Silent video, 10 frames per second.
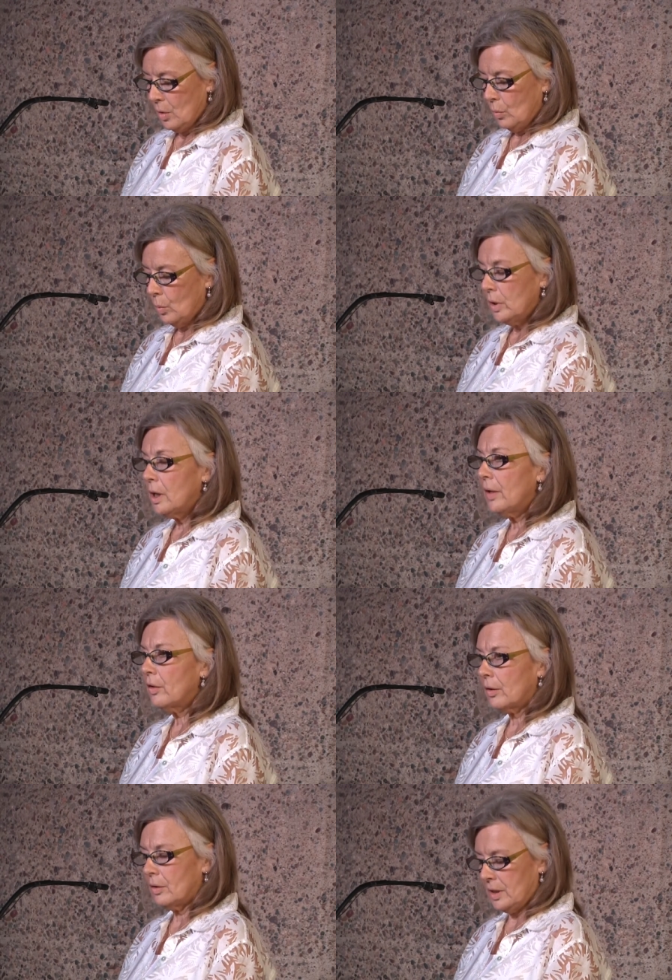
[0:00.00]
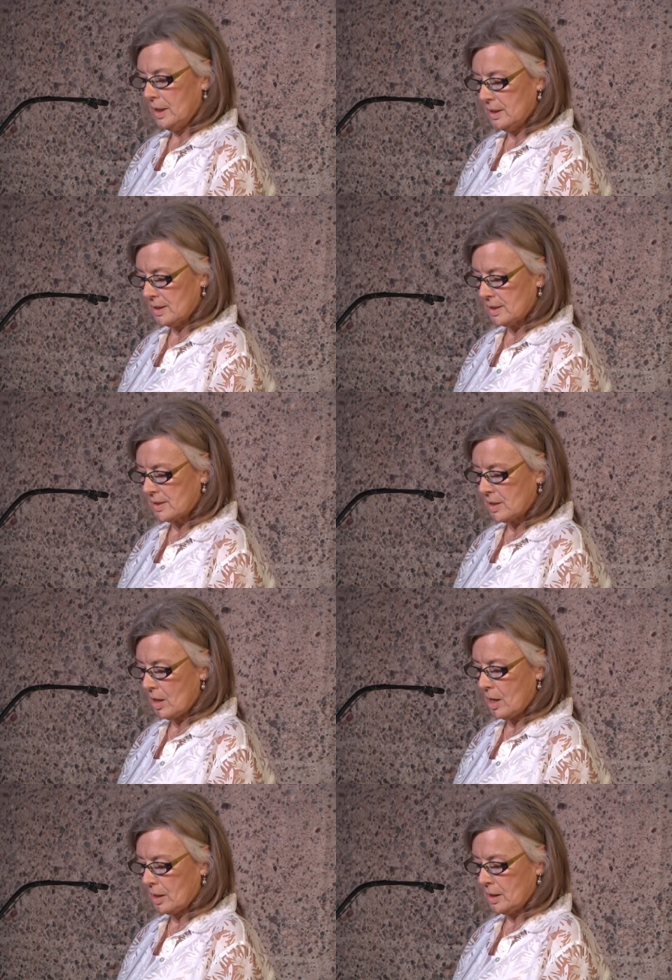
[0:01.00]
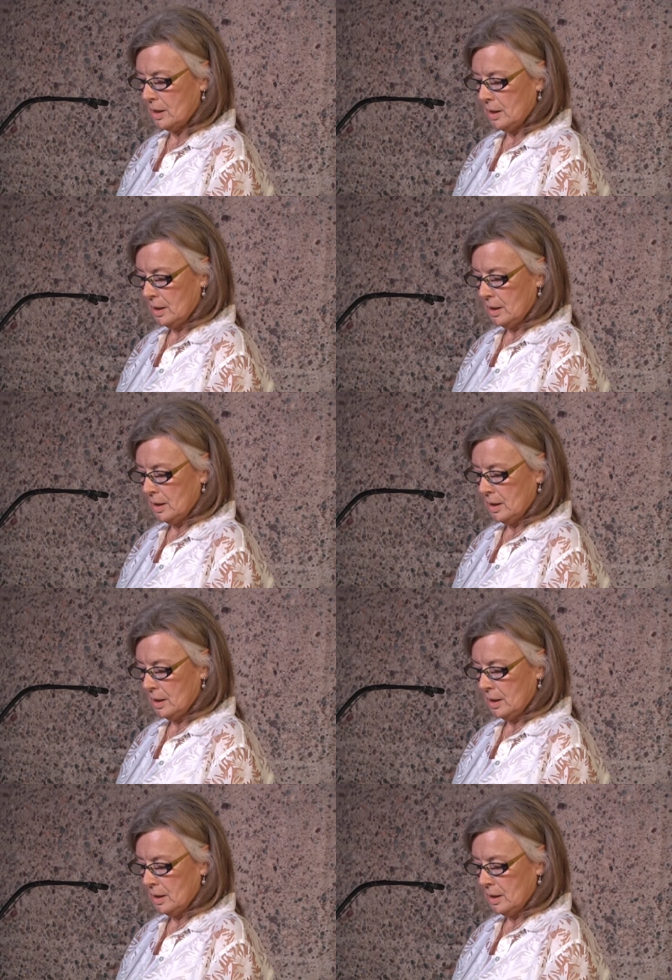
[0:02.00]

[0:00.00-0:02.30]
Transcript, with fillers: What other hidden stock,